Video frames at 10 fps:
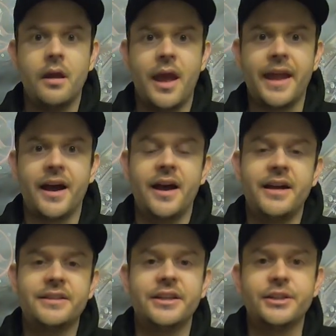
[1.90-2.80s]
Hey
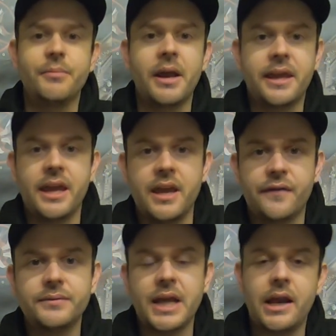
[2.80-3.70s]
guys, it's Mike here
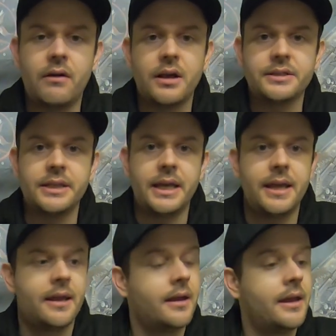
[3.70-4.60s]
from Taylor R
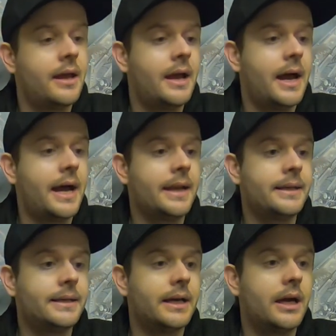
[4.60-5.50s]
C,
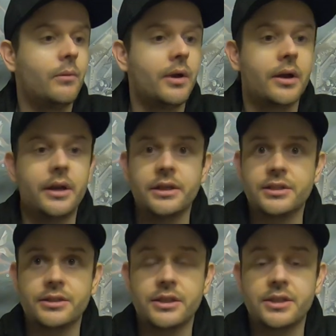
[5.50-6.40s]
and uh, we've got an
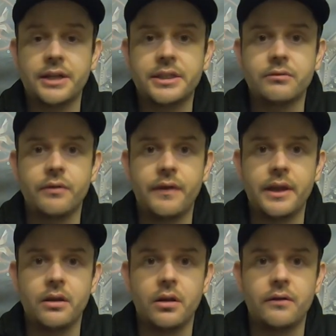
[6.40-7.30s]
exciting
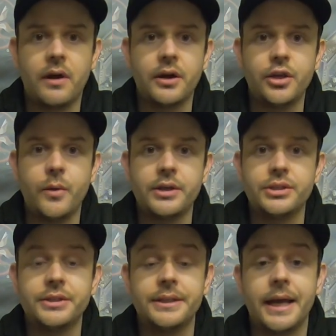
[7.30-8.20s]
reveal of our new
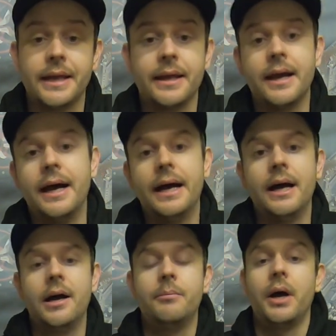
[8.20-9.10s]
engine today.
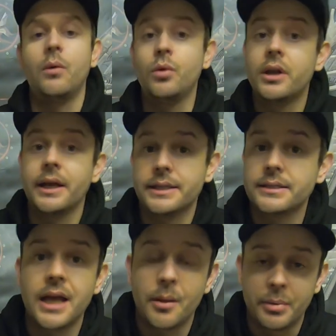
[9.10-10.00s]
Uh, but I would like to
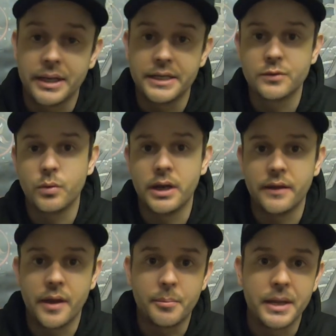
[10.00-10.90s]
start, please,
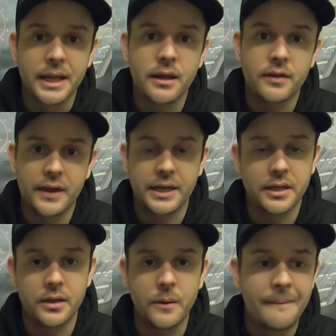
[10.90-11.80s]
with a big thank
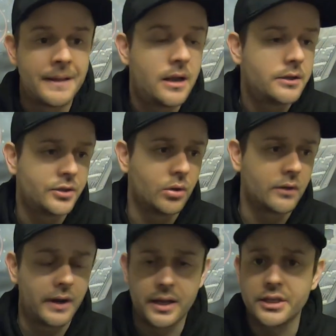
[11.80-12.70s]
you to all of
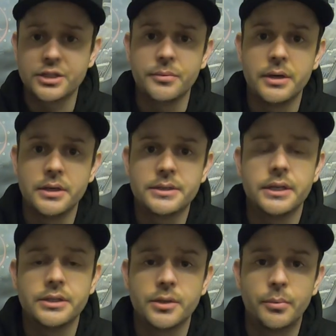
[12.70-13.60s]
our customers
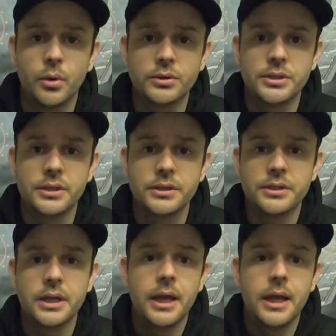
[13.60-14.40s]
and supporters